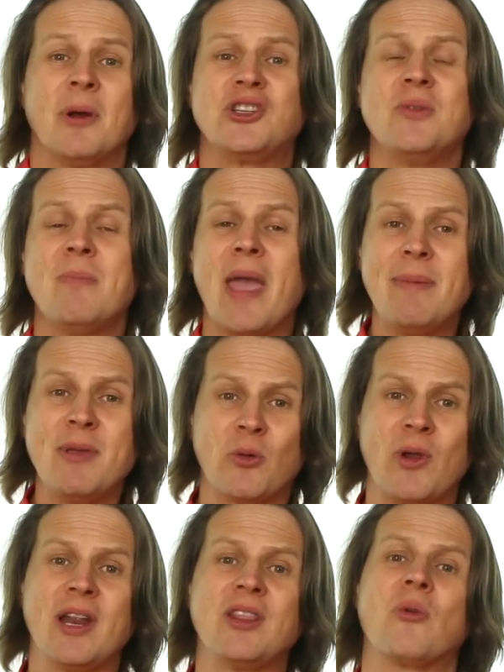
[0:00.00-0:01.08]
but you may be
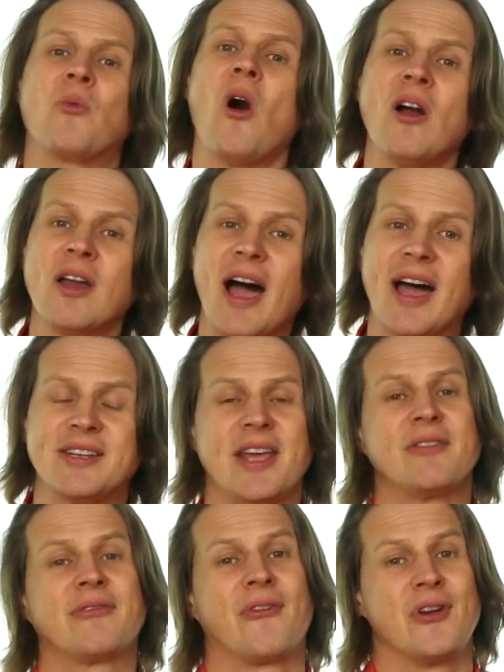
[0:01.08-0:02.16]
creating the wrong
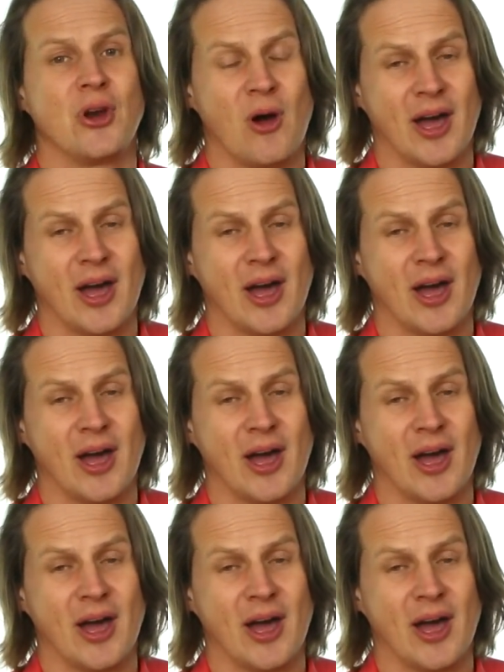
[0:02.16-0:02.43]
content for your